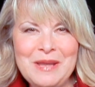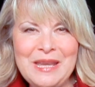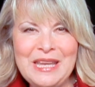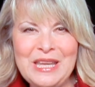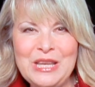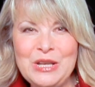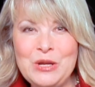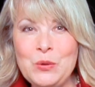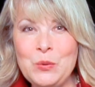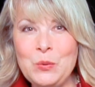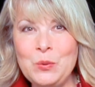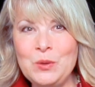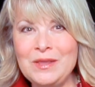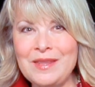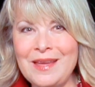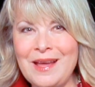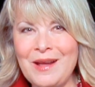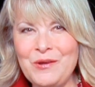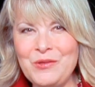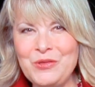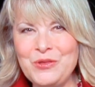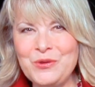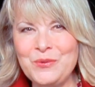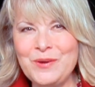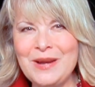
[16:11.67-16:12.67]
make it
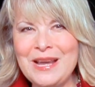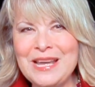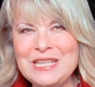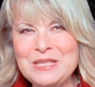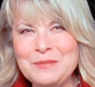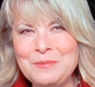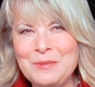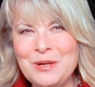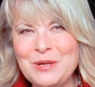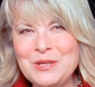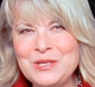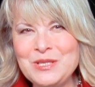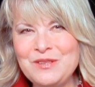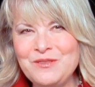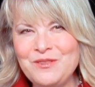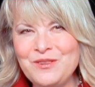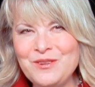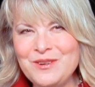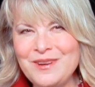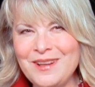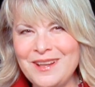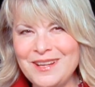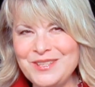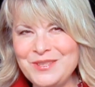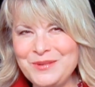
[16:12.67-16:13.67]
without the raspberries if
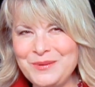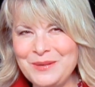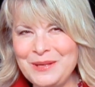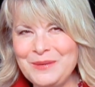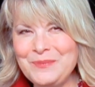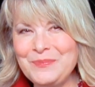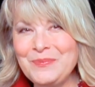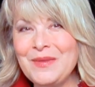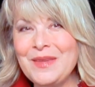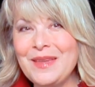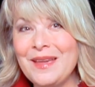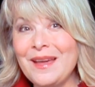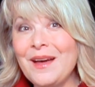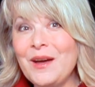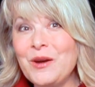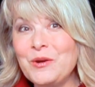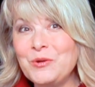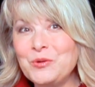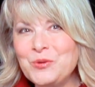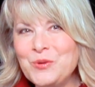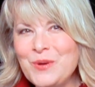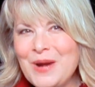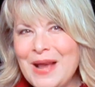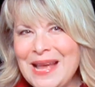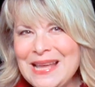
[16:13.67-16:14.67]
you're not doing a
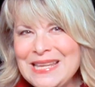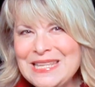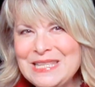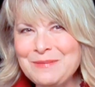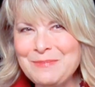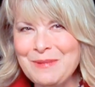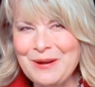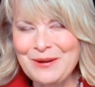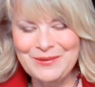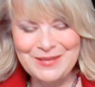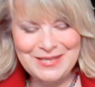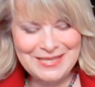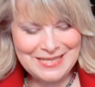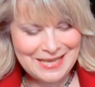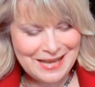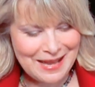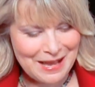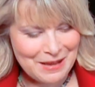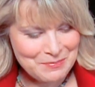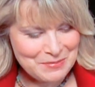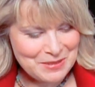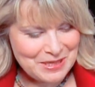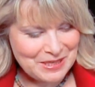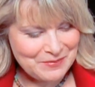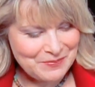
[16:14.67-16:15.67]
raspberry
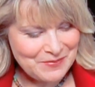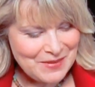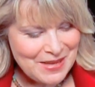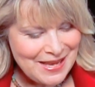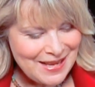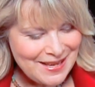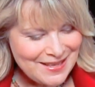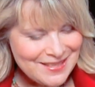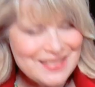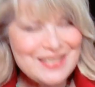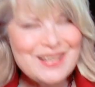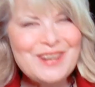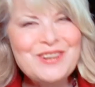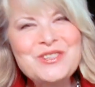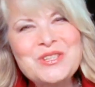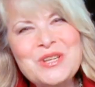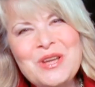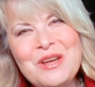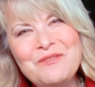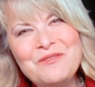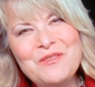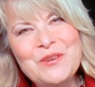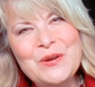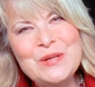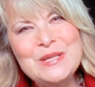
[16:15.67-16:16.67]
topping. It starts
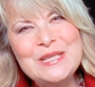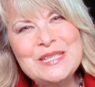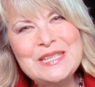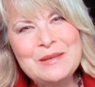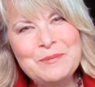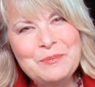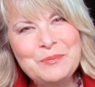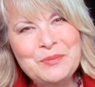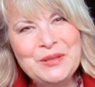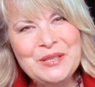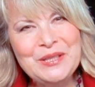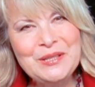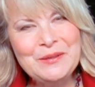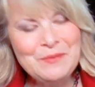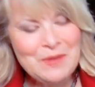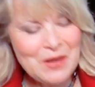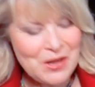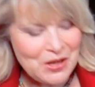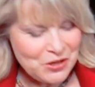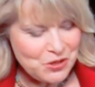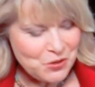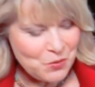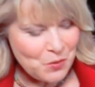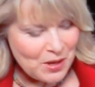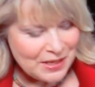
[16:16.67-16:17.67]
off very simply.
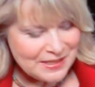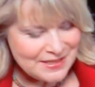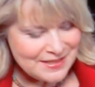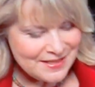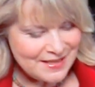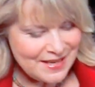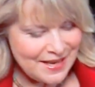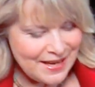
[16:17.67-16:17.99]
You want to